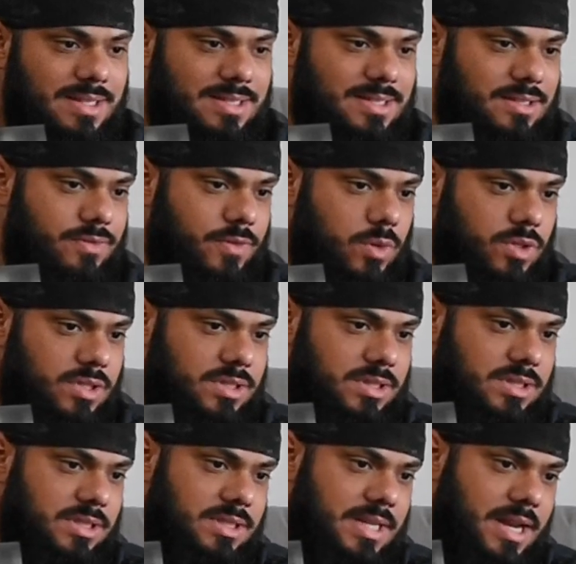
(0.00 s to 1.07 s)
this is, of course,
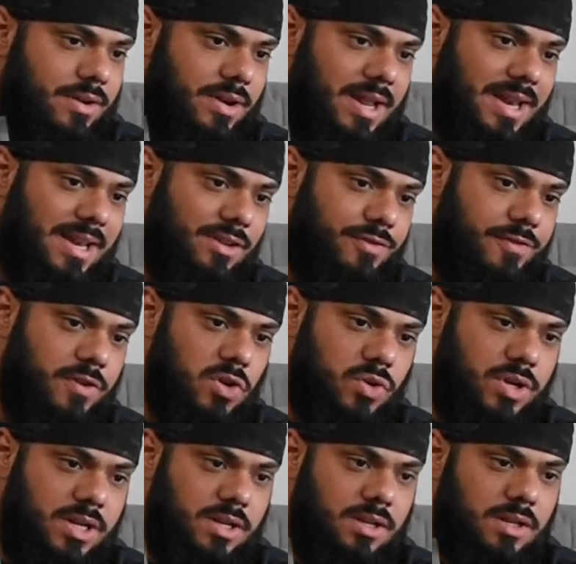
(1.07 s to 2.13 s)
just the standard. It is
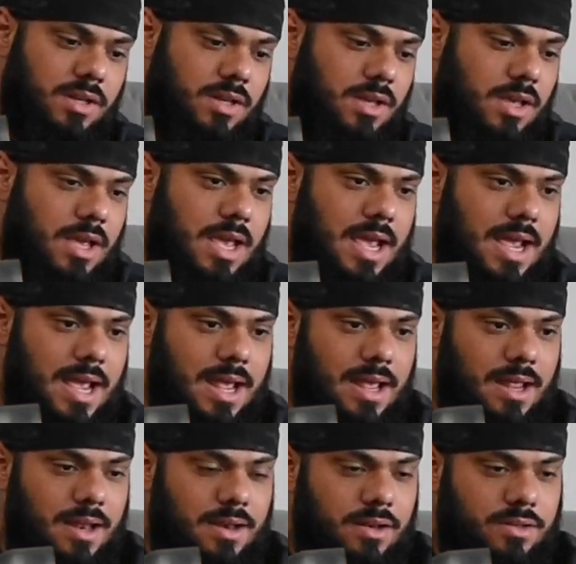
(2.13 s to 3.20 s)
fluted,
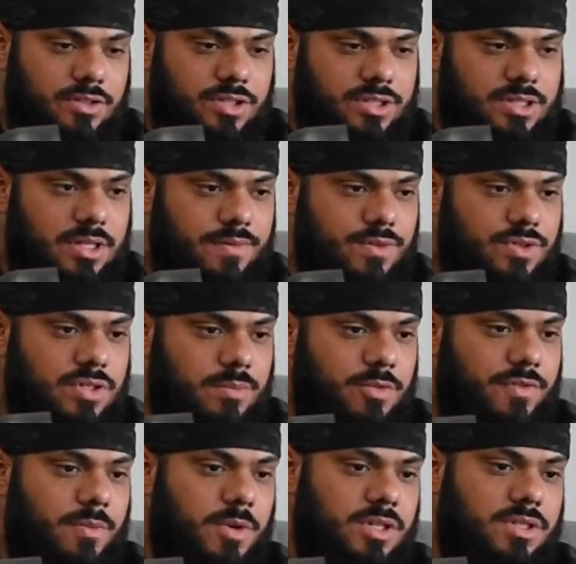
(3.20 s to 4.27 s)
and just to give you some
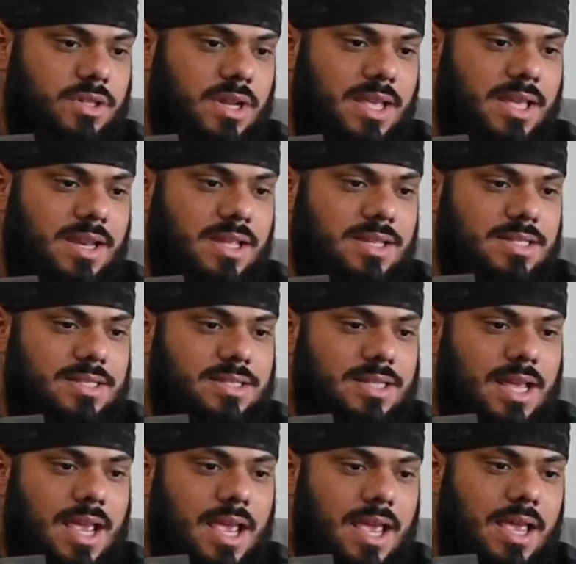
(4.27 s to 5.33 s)
information, it
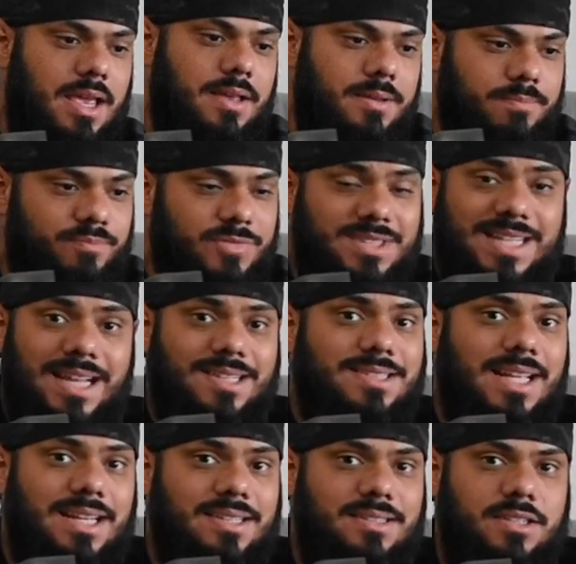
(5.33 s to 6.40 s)
is not
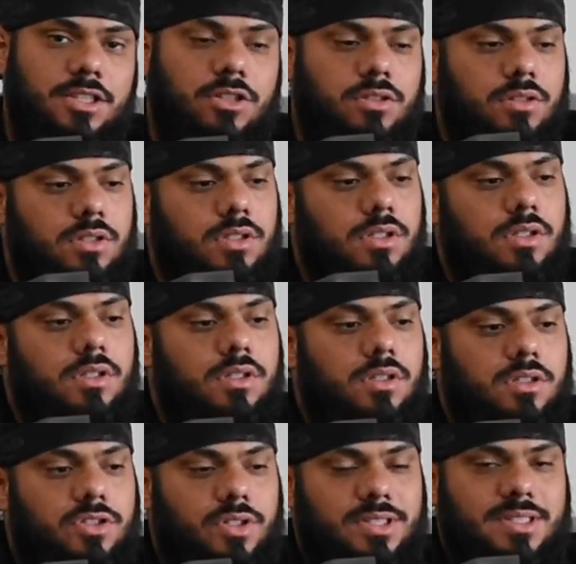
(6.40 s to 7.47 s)
stainless steel,
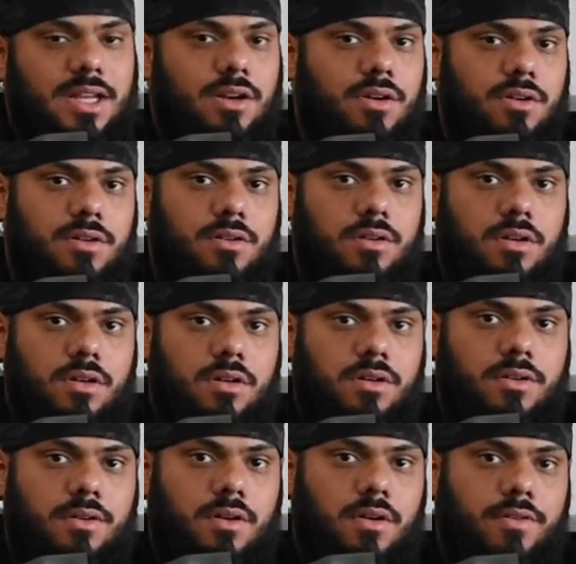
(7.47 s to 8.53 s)
so it's not
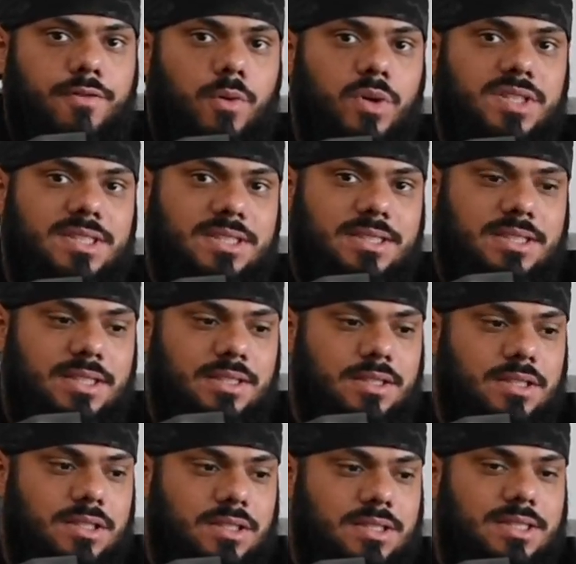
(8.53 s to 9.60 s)
a
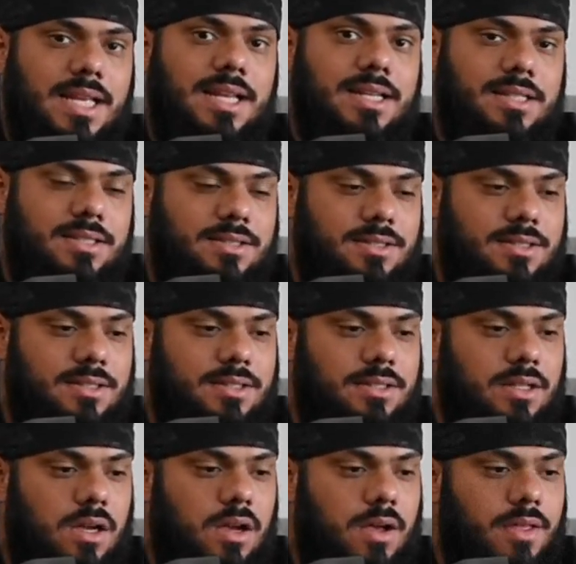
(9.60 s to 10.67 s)
416 stainless.
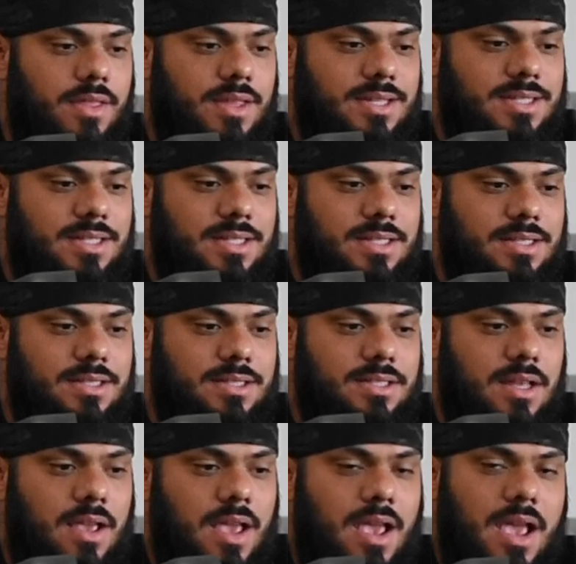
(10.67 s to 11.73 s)
This
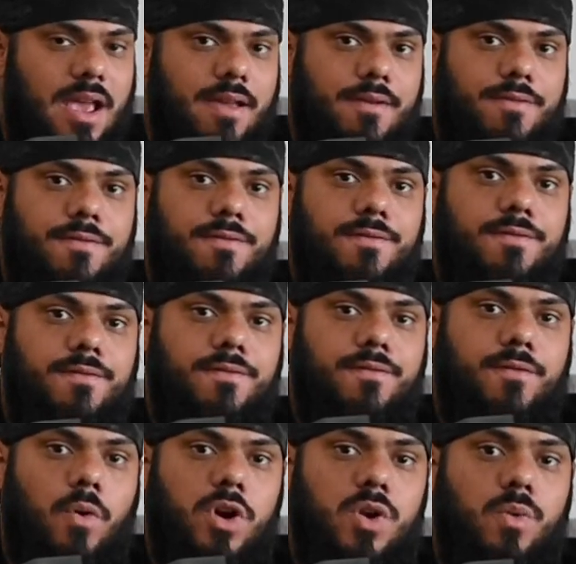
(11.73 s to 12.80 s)
is a
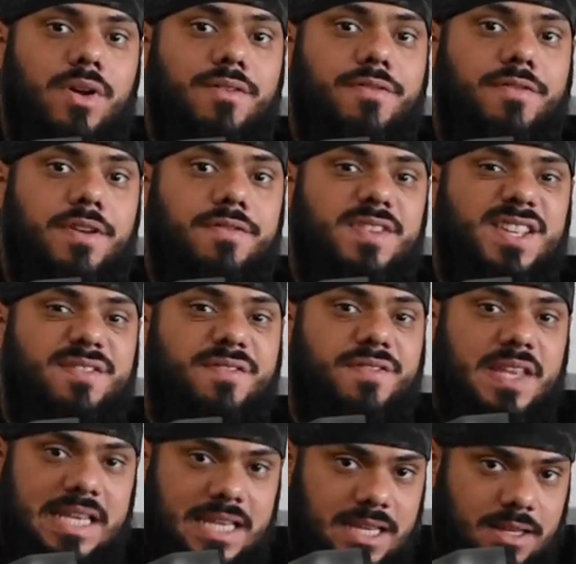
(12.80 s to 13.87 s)

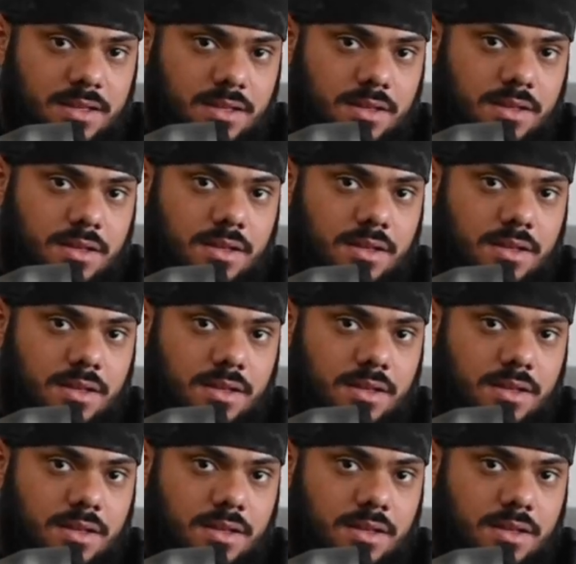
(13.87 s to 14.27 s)
4150V